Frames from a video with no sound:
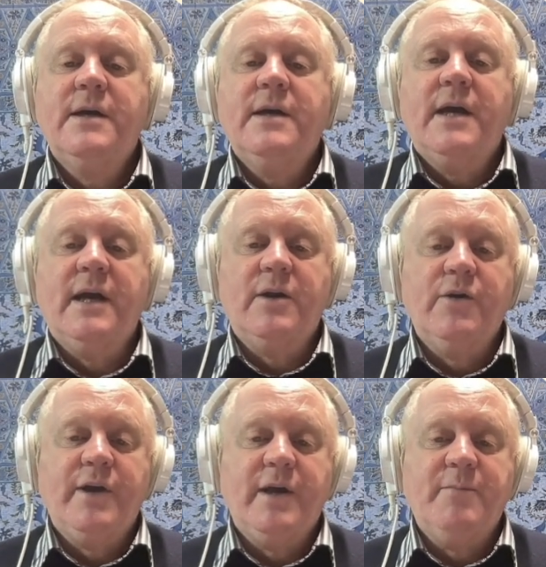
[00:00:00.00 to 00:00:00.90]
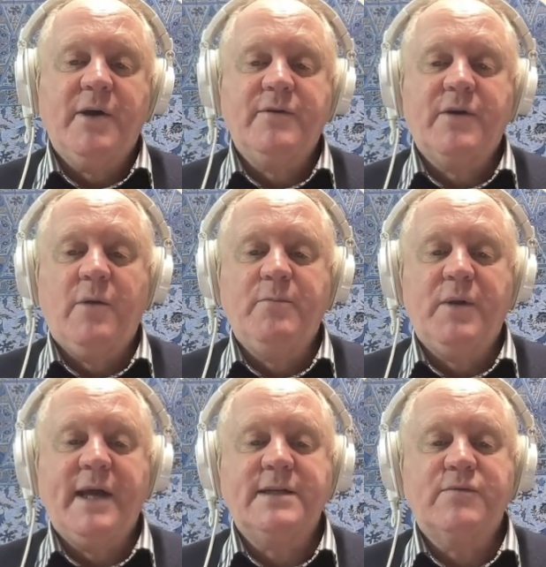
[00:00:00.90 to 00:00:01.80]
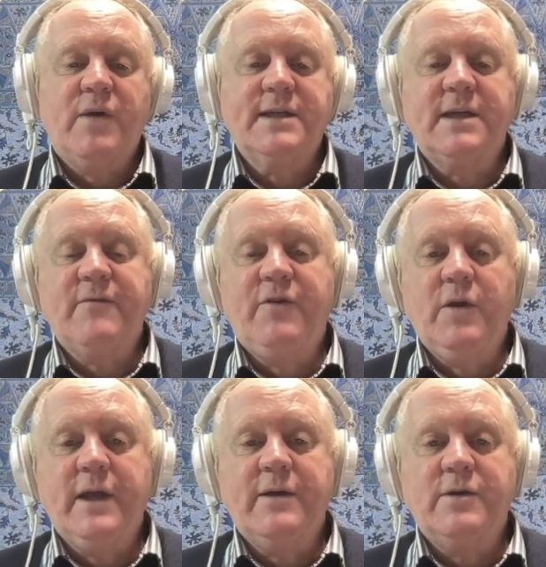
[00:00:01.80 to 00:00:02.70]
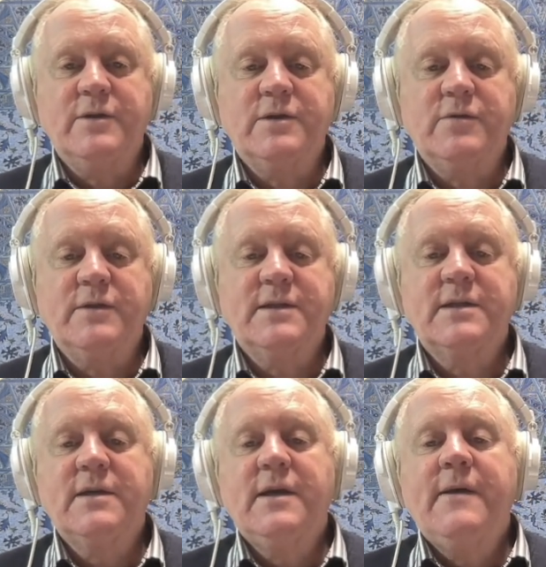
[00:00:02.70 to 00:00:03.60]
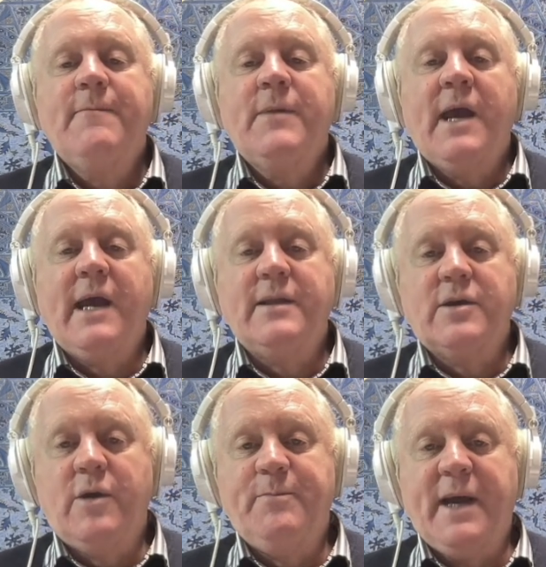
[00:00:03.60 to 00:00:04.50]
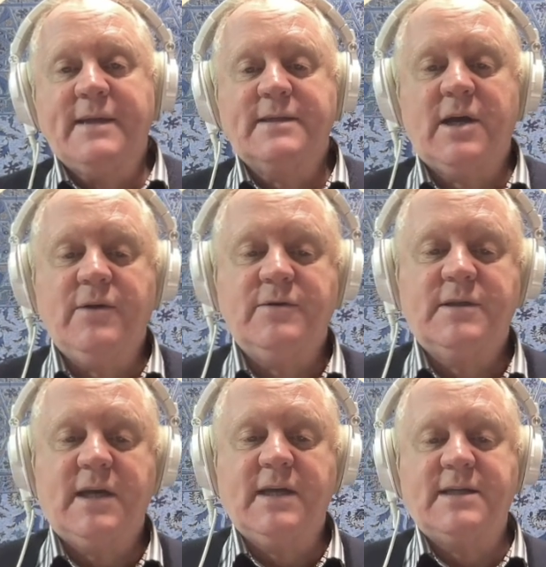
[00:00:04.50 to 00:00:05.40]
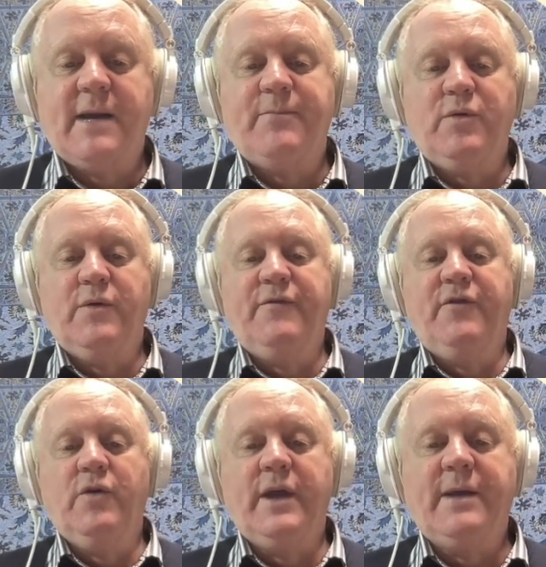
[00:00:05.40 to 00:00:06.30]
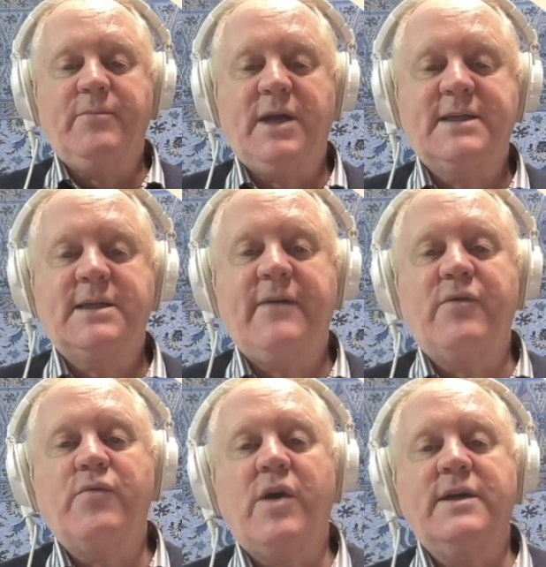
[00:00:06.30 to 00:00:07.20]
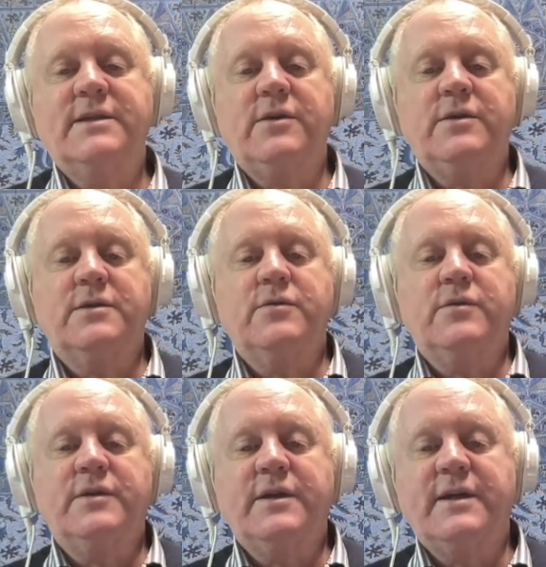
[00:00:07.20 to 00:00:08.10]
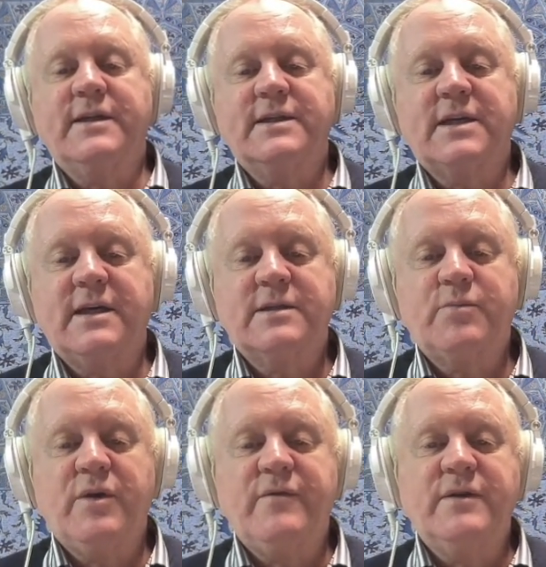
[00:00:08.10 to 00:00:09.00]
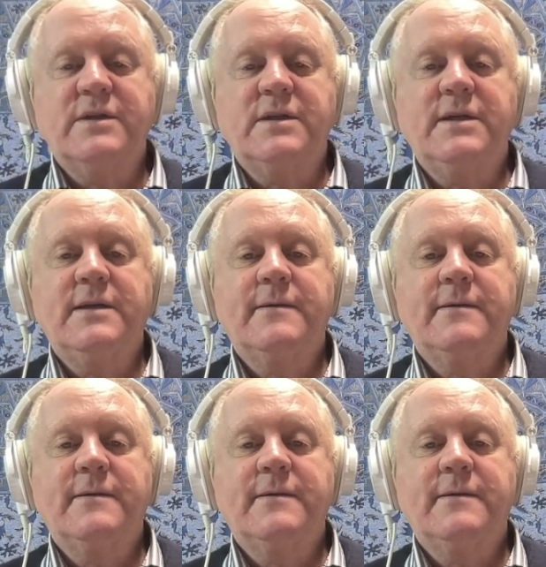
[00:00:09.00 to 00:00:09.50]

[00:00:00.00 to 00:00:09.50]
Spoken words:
including both complex rising-falling contours and the compound tones, example the falling plus level rise contour that I discussed previously.